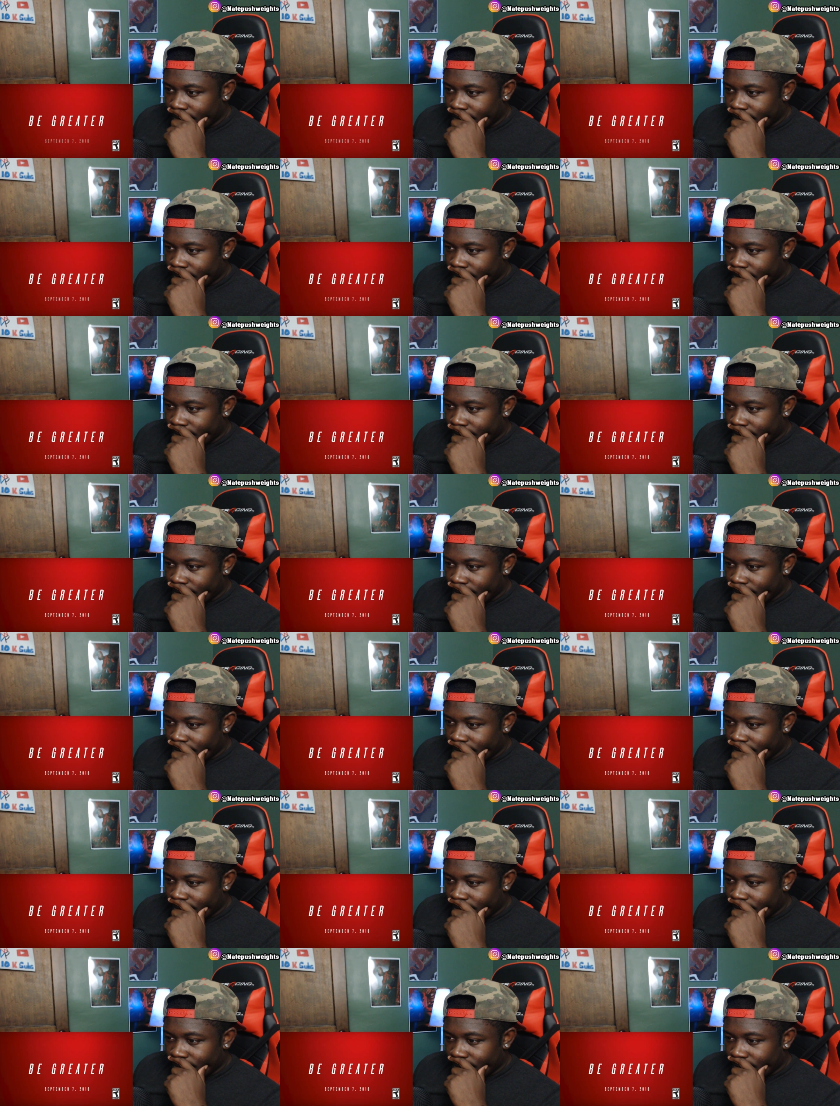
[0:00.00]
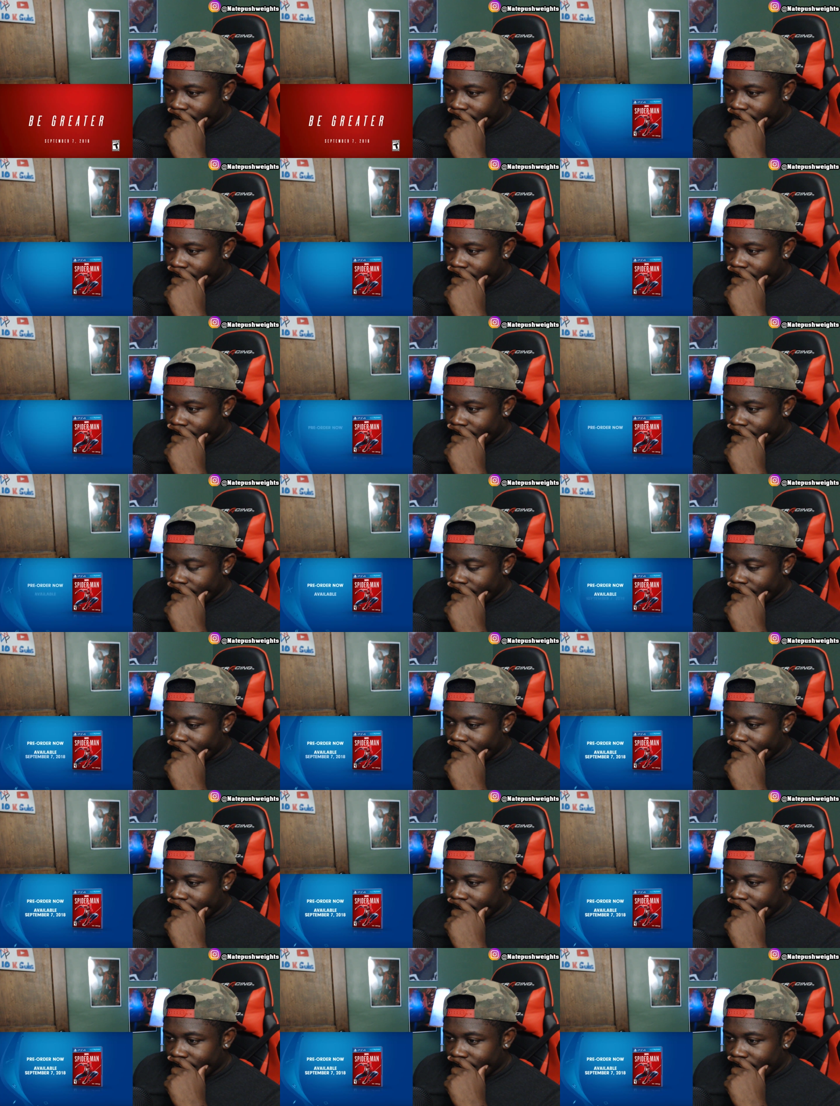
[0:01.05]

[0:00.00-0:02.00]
Nothing is said.